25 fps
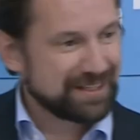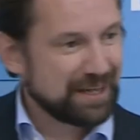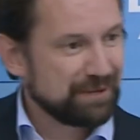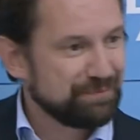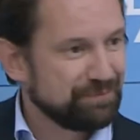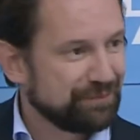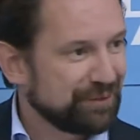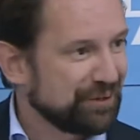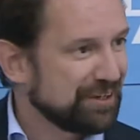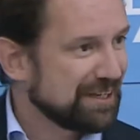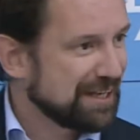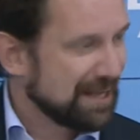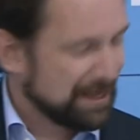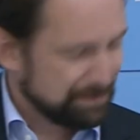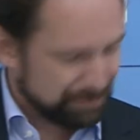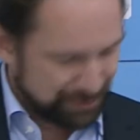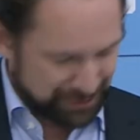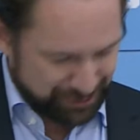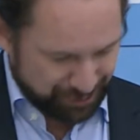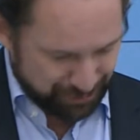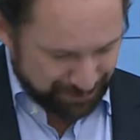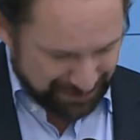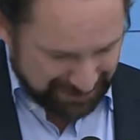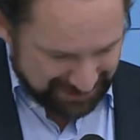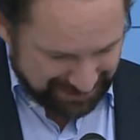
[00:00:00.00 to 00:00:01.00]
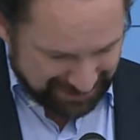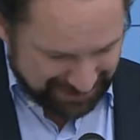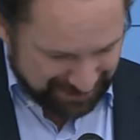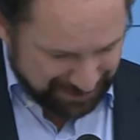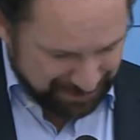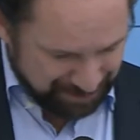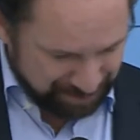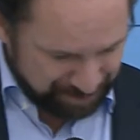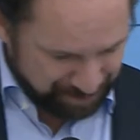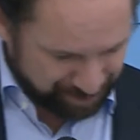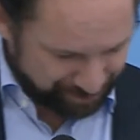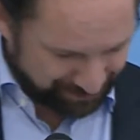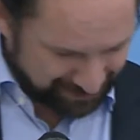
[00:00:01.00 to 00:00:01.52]
I'm very happy to be here.
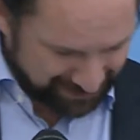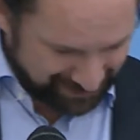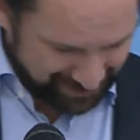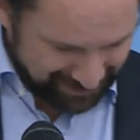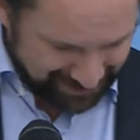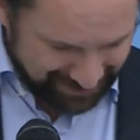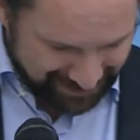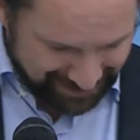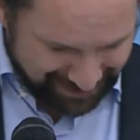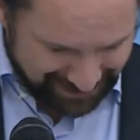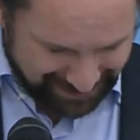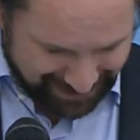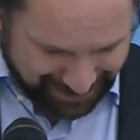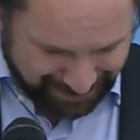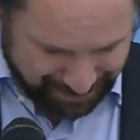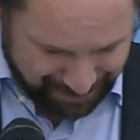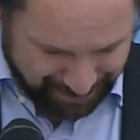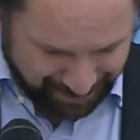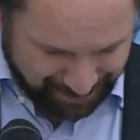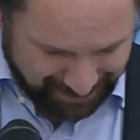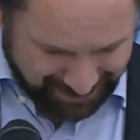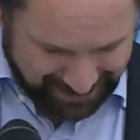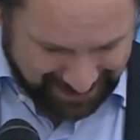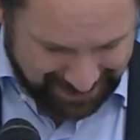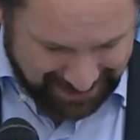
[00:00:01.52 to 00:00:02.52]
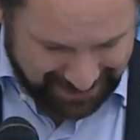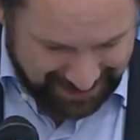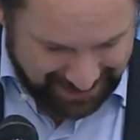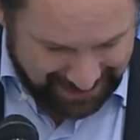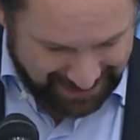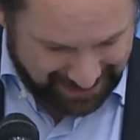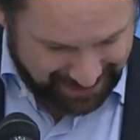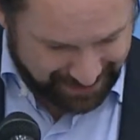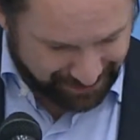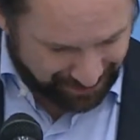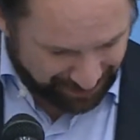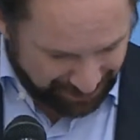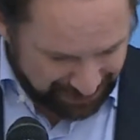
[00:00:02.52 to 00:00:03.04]

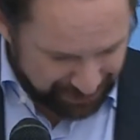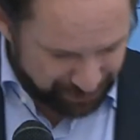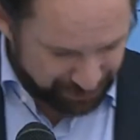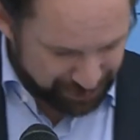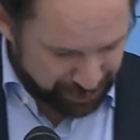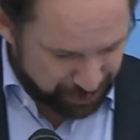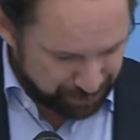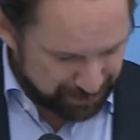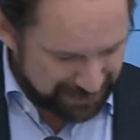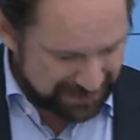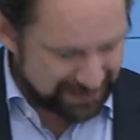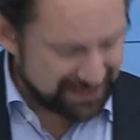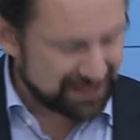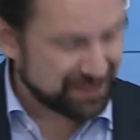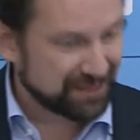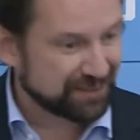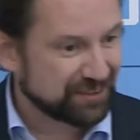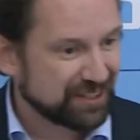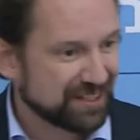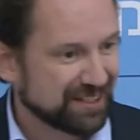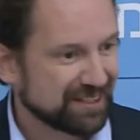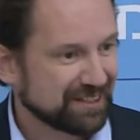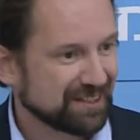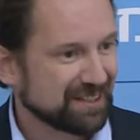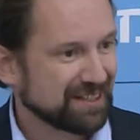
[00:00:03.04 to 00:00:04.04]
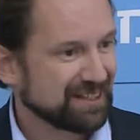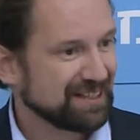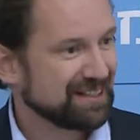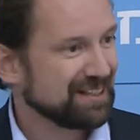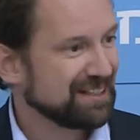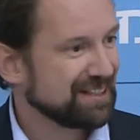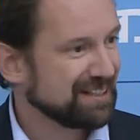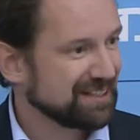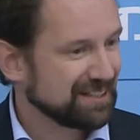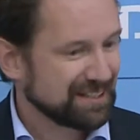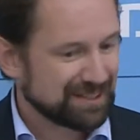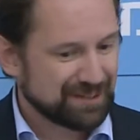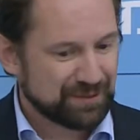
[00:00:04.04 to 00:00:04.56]
It's very good to be here.
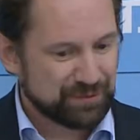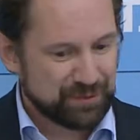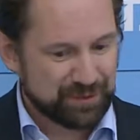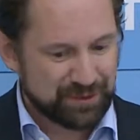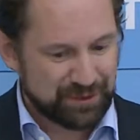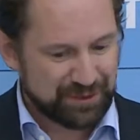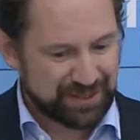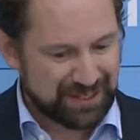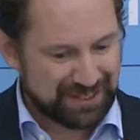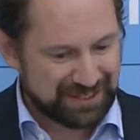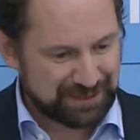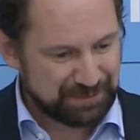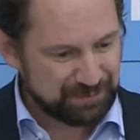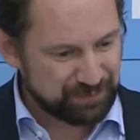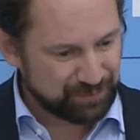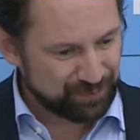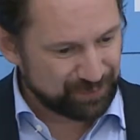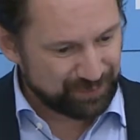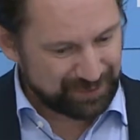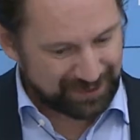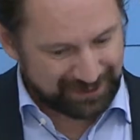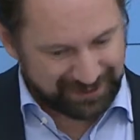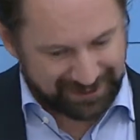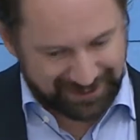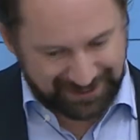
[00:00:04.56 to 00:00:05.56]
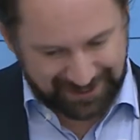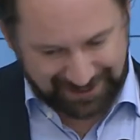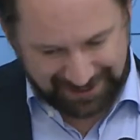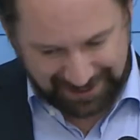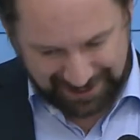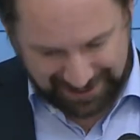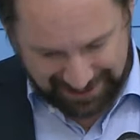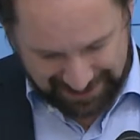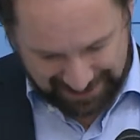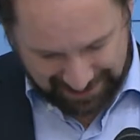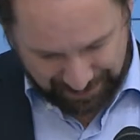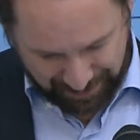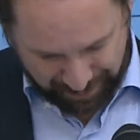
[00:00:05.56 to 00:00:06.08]
The
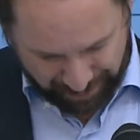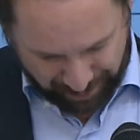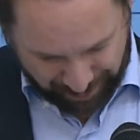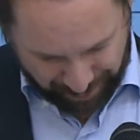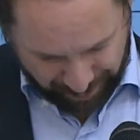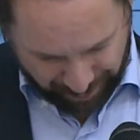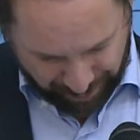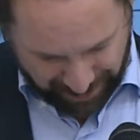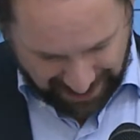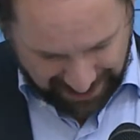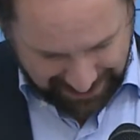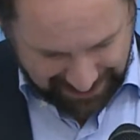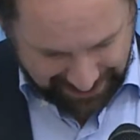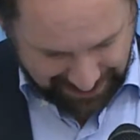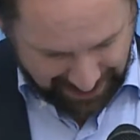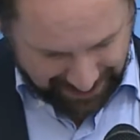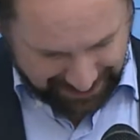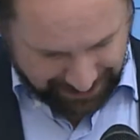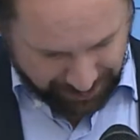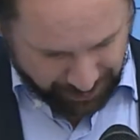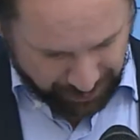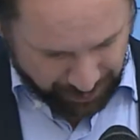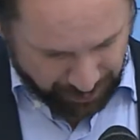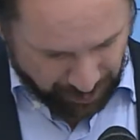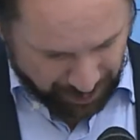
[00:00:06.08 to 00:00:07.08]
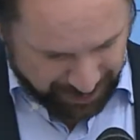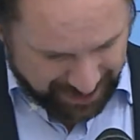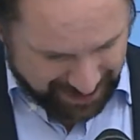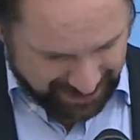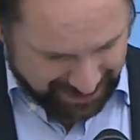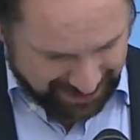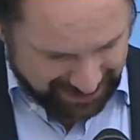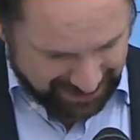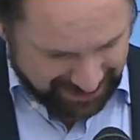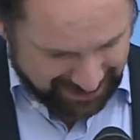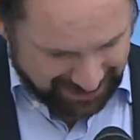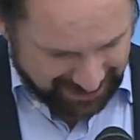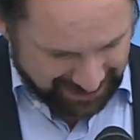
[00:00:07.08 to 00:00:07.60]
Baylan
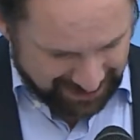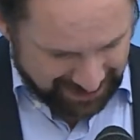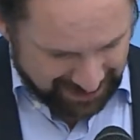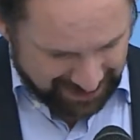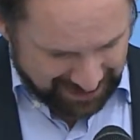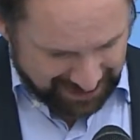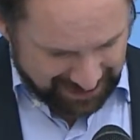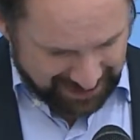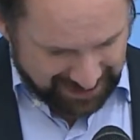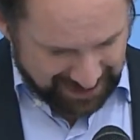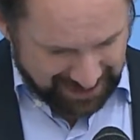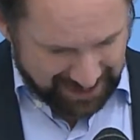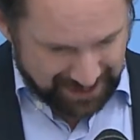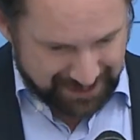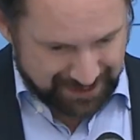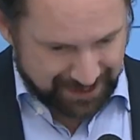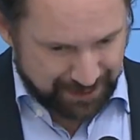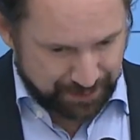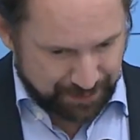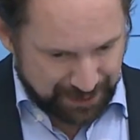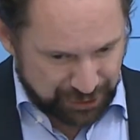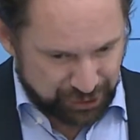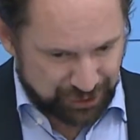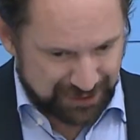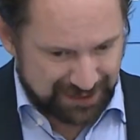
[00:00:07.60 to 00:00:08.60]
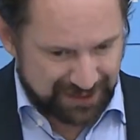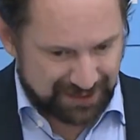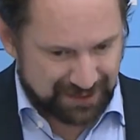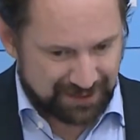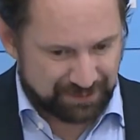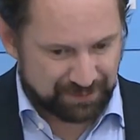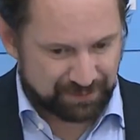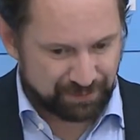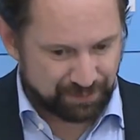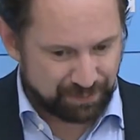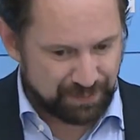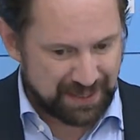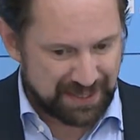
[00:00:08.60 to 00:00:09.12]
University, and especially
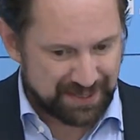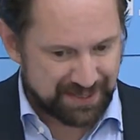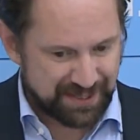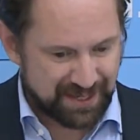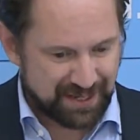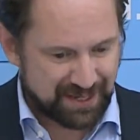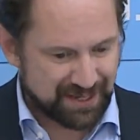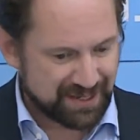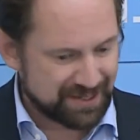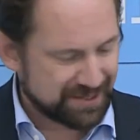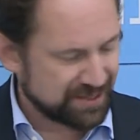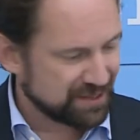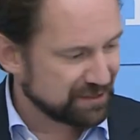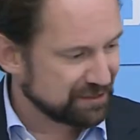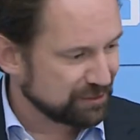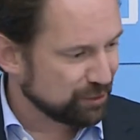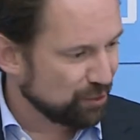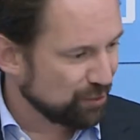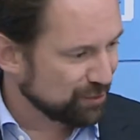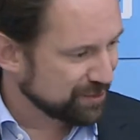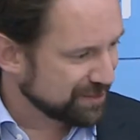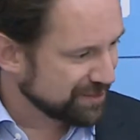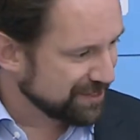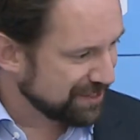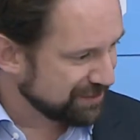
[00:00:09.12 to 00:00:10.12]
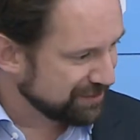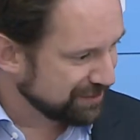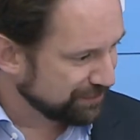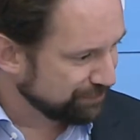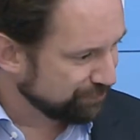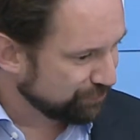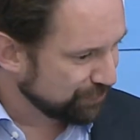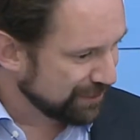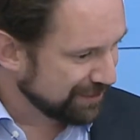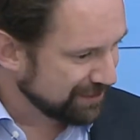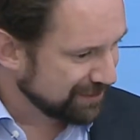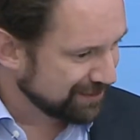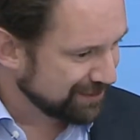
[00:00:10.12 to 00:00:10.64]
BESA, is a long-standing
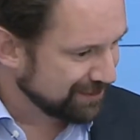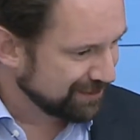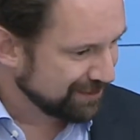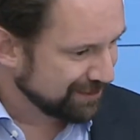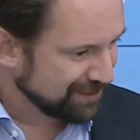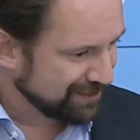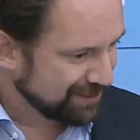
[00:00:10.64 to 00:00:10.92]
friend